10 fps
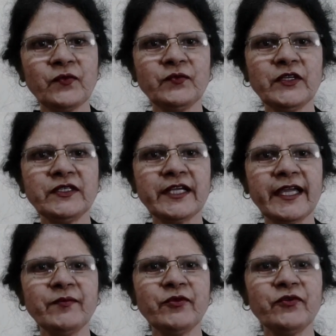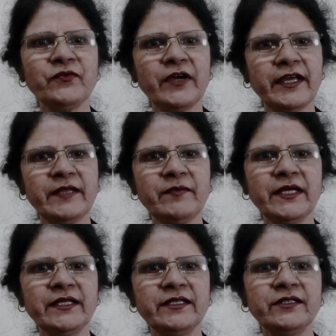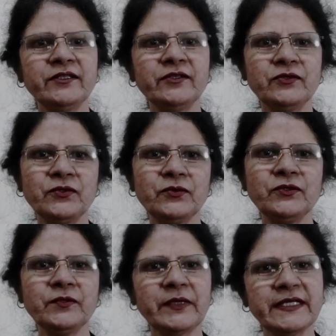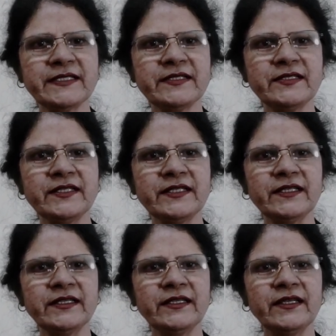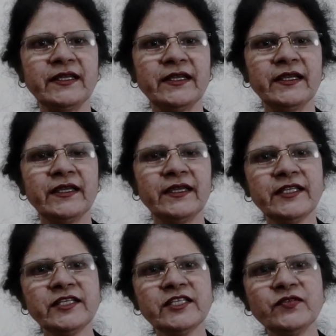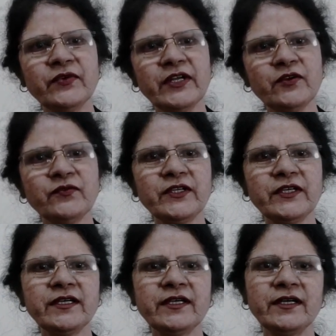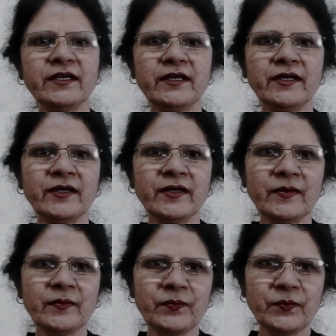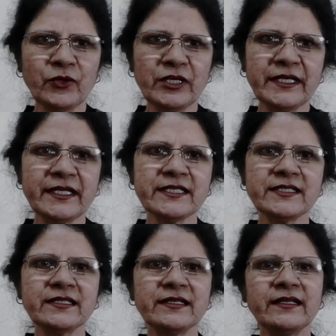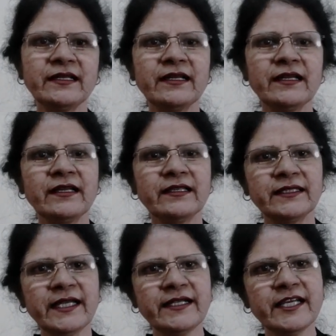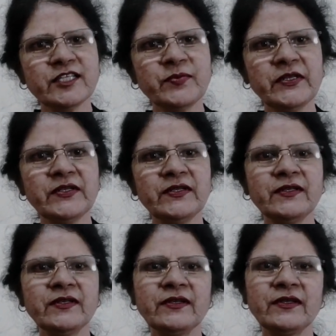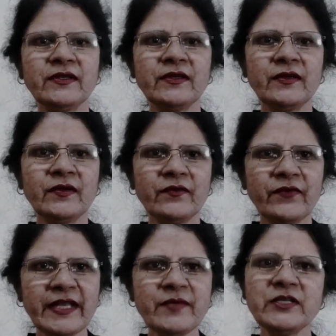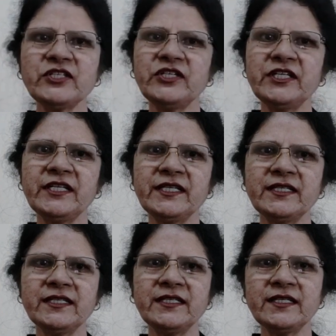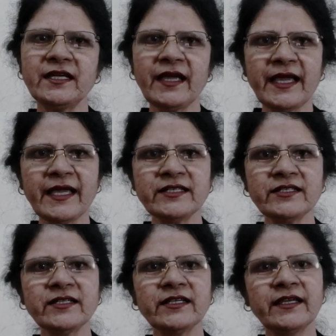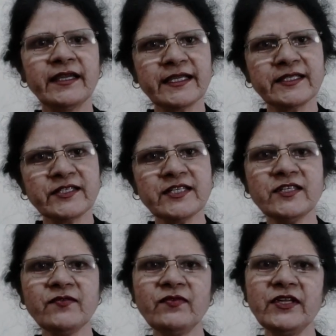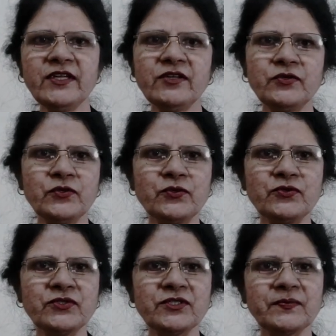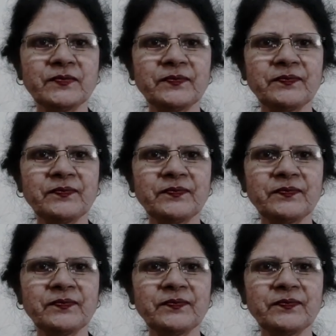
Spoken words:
From the time of Hahnemann to the present day, it is one of the polycrest that has been very much indicated and extensively used.